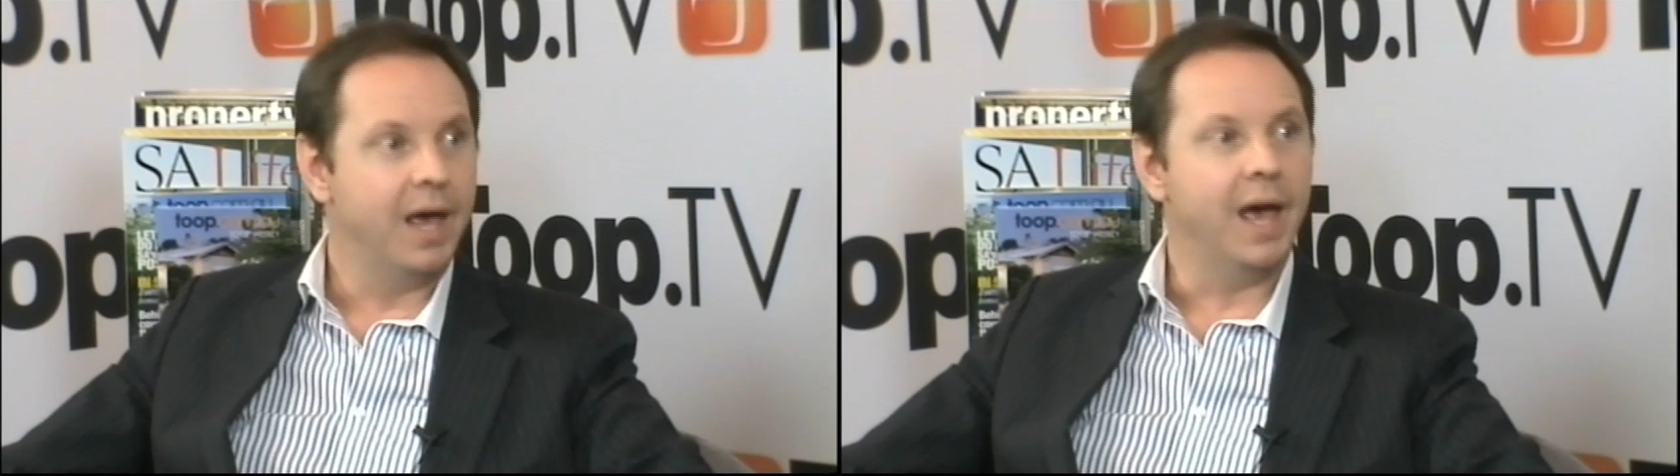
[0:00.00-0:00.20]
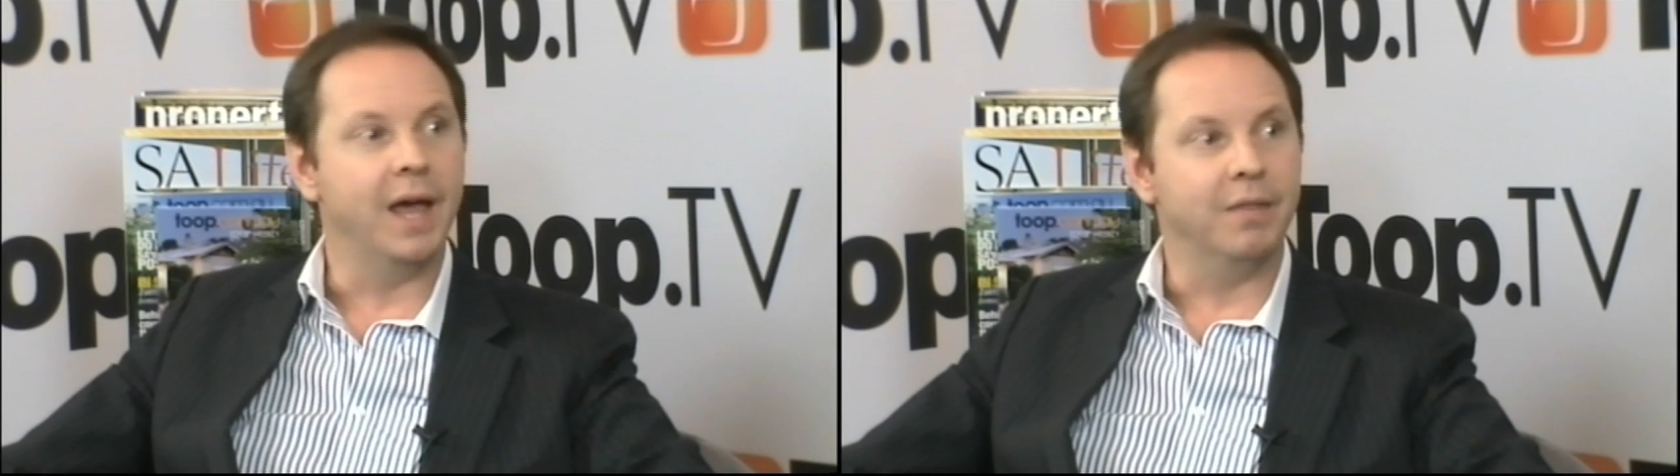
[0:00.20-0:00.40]

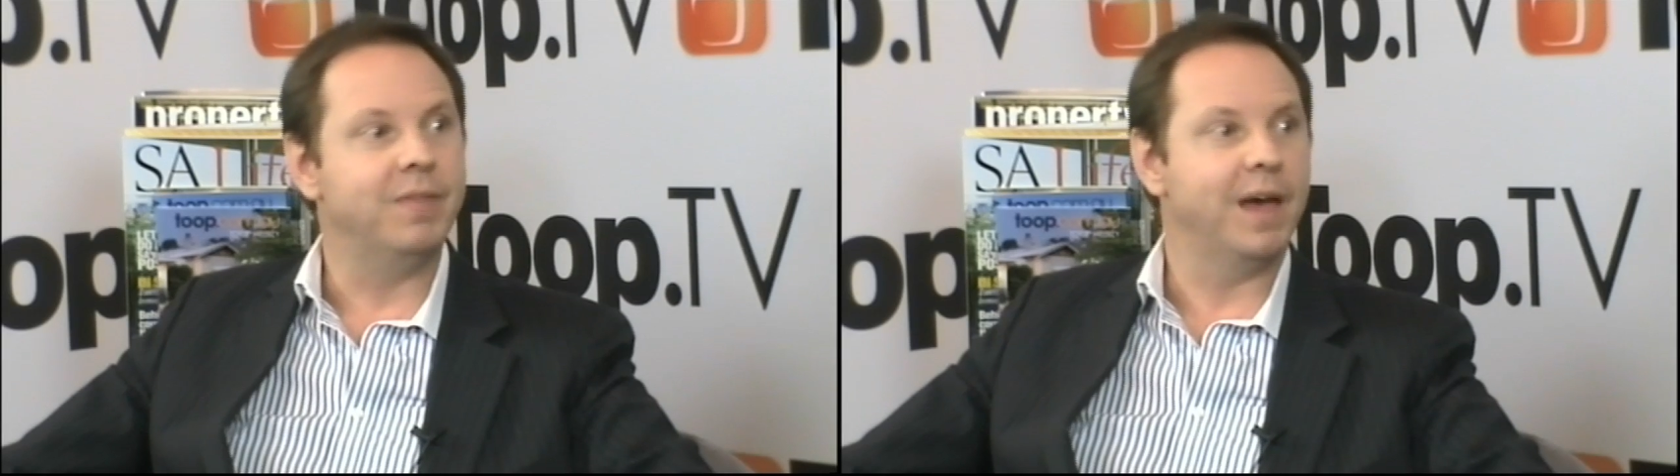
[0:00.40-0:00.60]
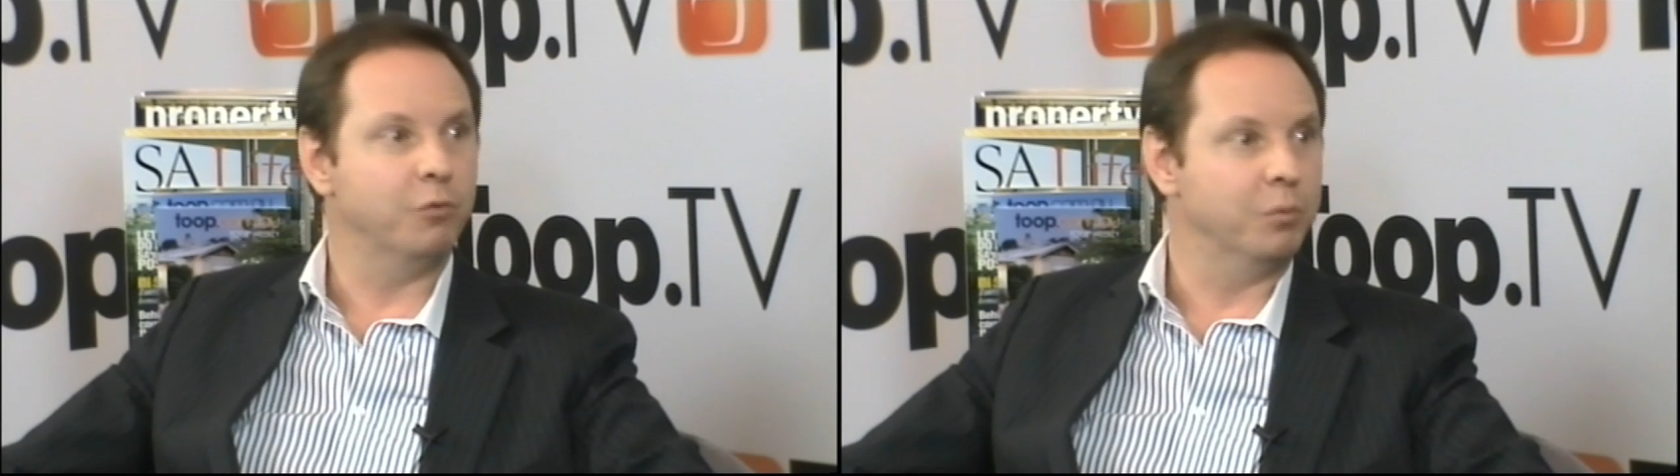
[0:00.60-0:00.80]
and
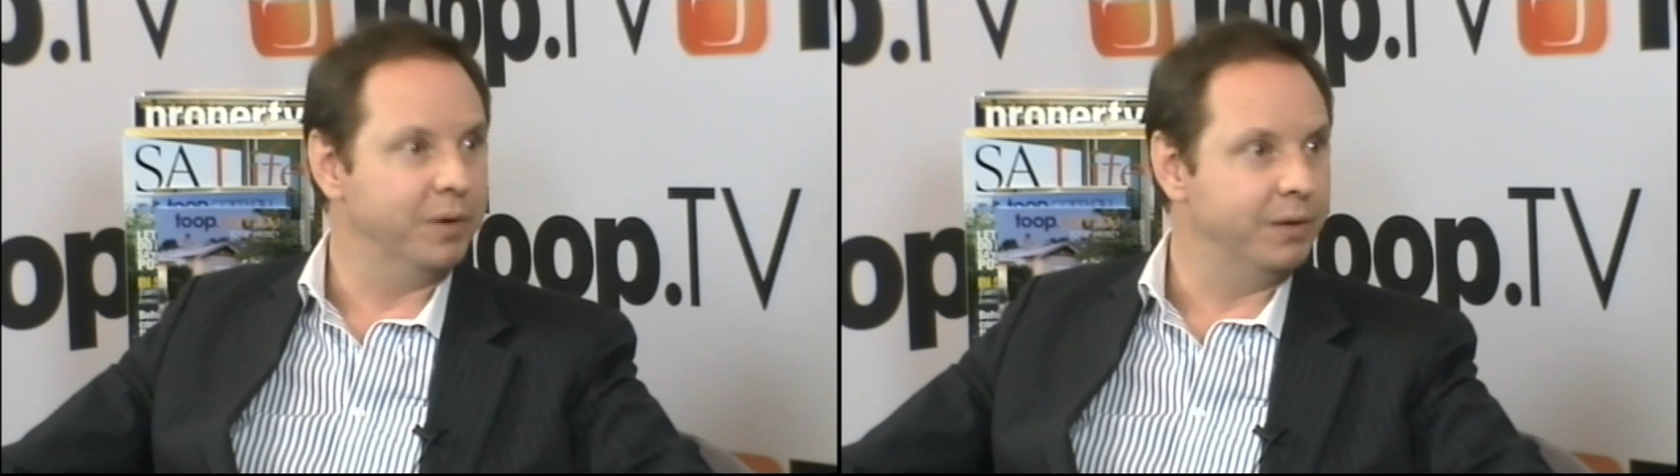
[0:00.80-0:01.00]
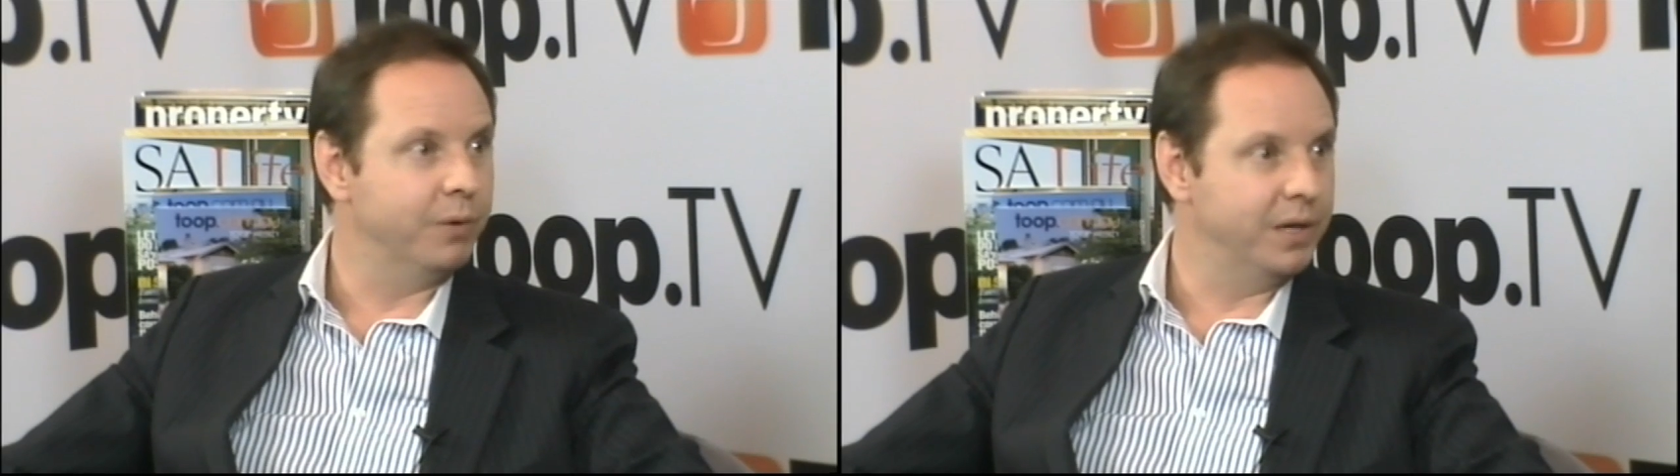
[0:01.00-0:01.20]
that will
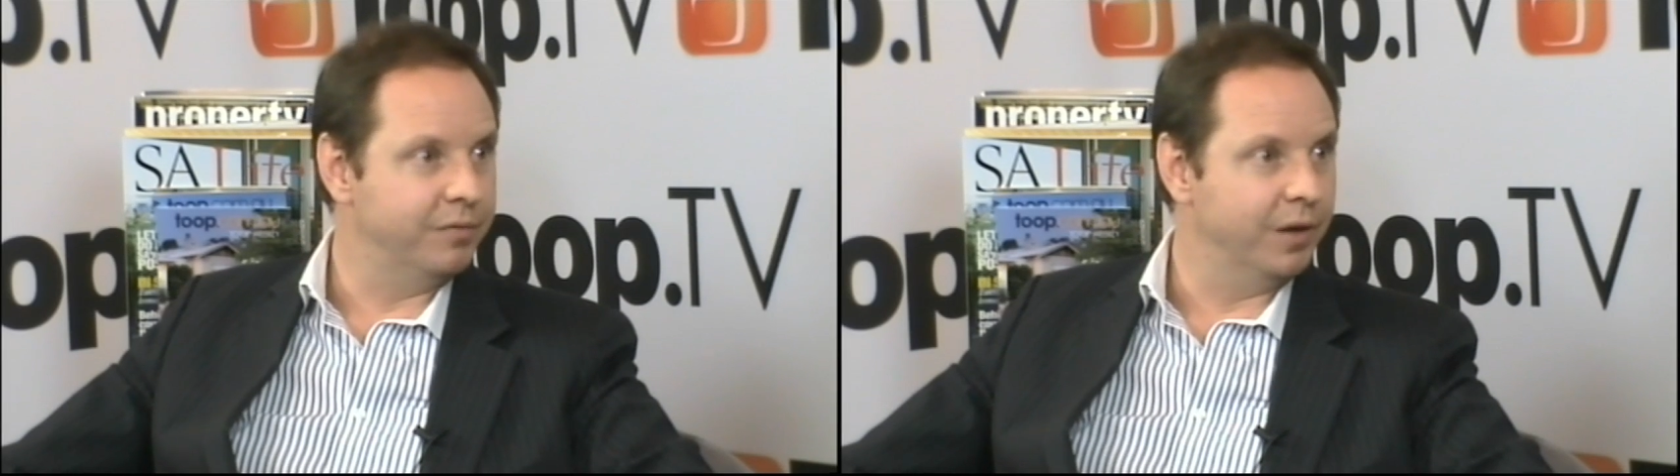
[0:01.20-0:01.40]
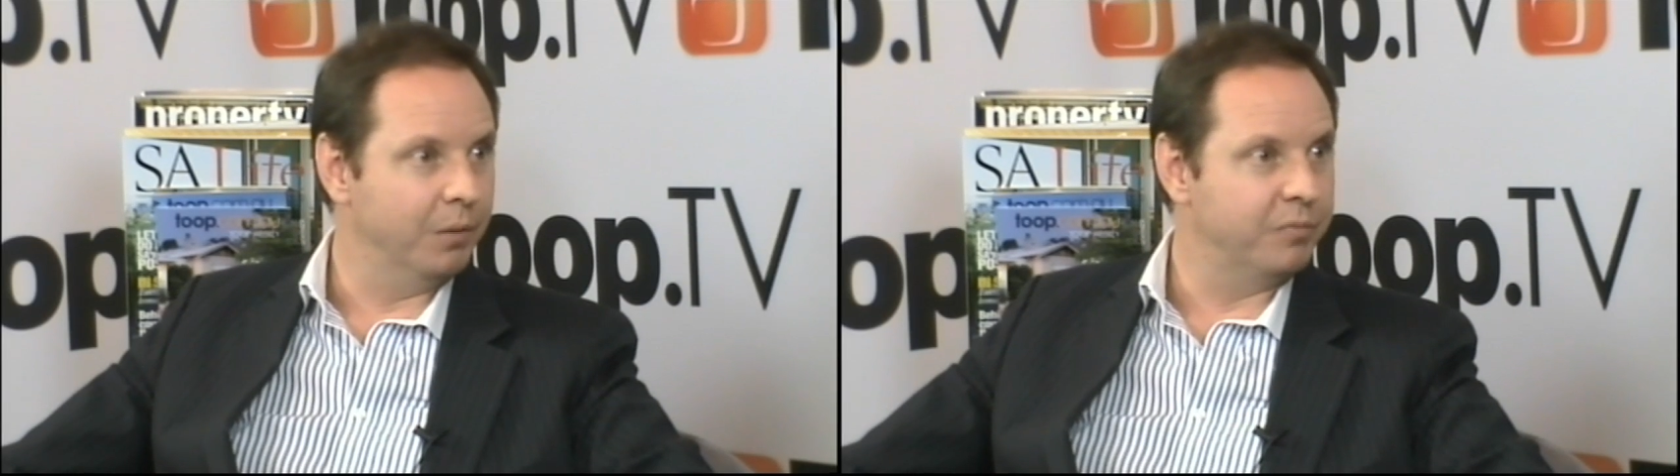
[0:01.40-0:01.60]
be
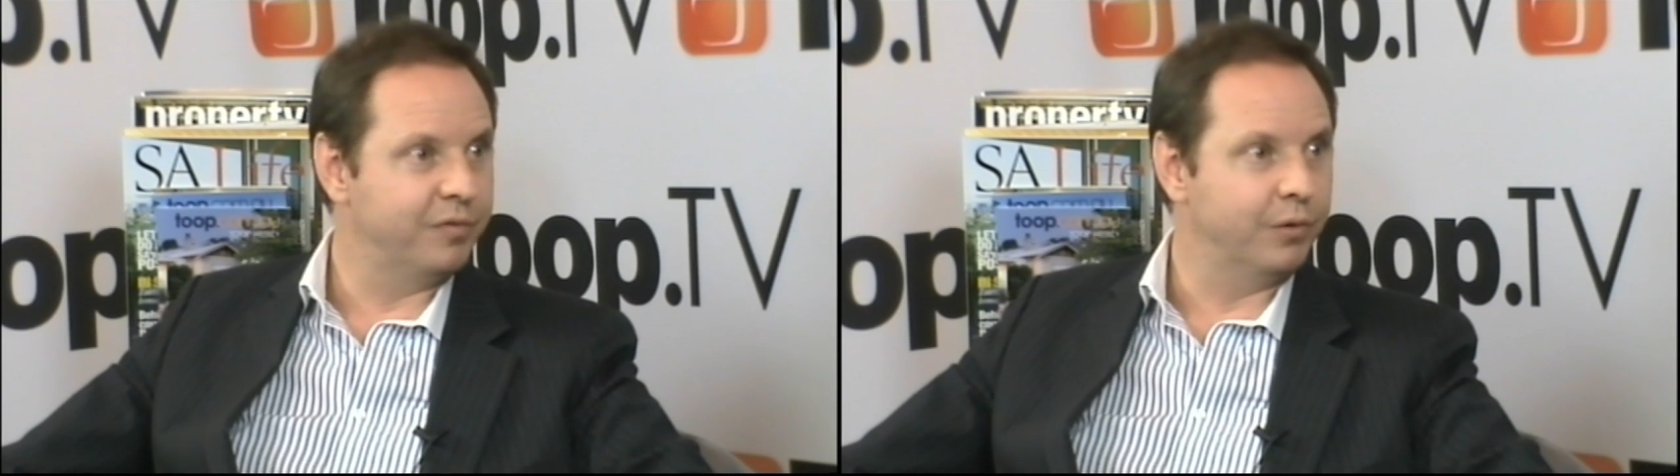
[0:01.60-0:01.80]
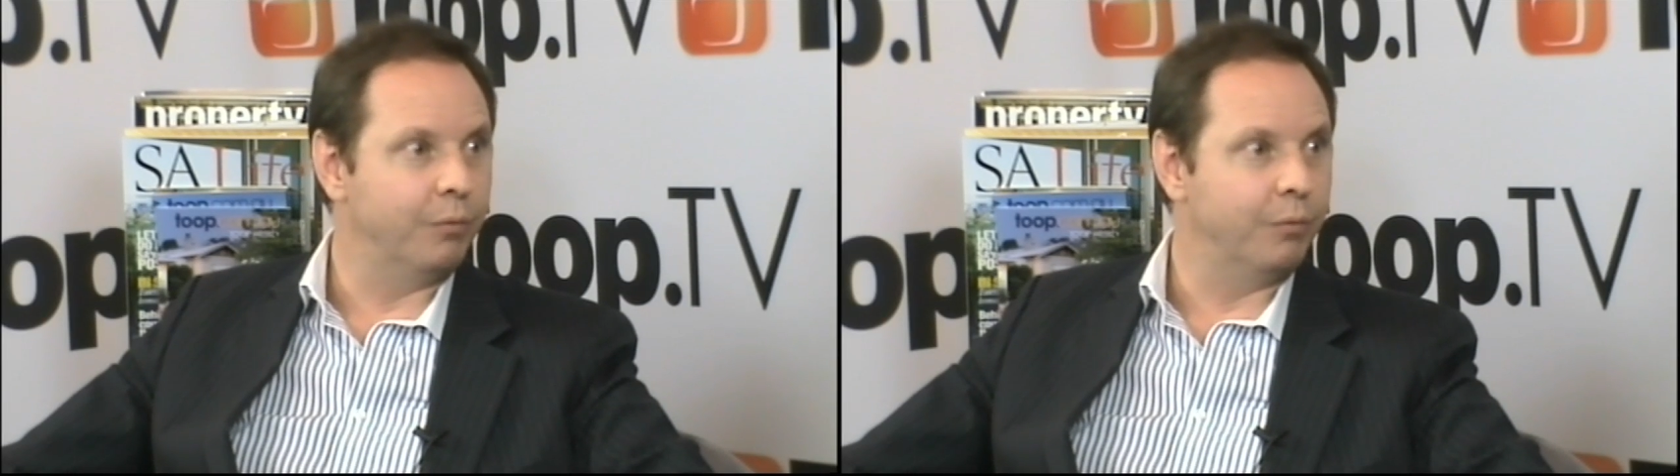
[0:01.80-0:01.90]
redeveloped for